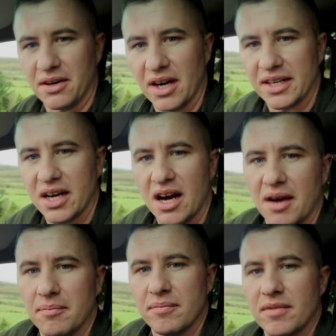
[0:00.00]
They were like,
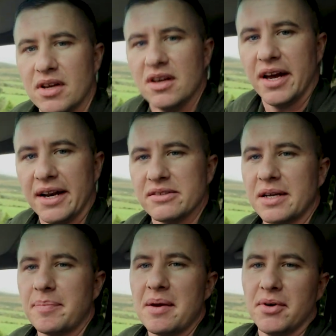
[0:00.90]
and I was
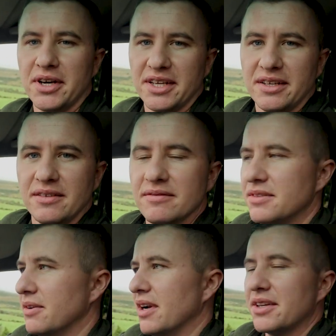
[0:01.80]
like, bet money.
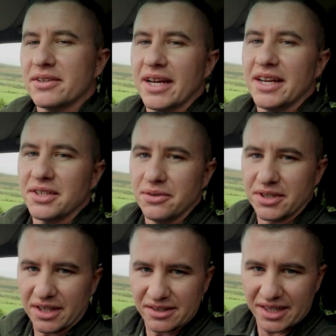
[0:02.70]
They were like, you can't do
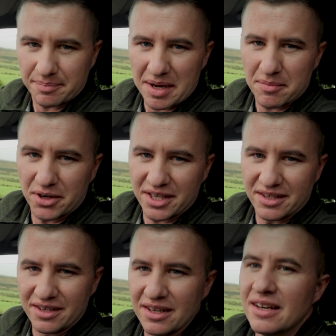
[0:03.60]
it. And I was like, bet
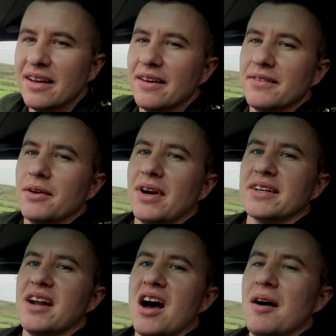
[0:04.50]
money. They were
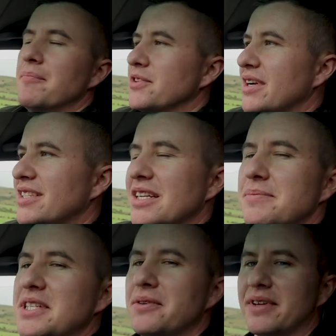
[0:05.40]
like, nah. So that tells
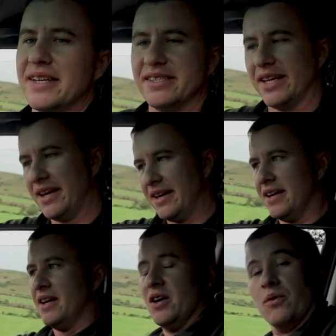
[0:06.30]
me two things.
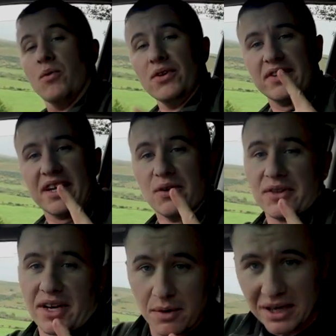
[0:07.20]
One, they know
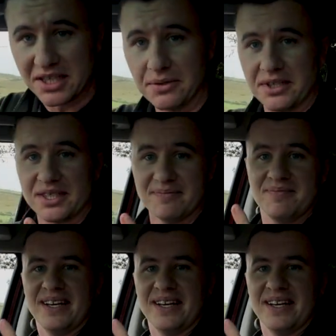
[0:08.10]
that I will do it.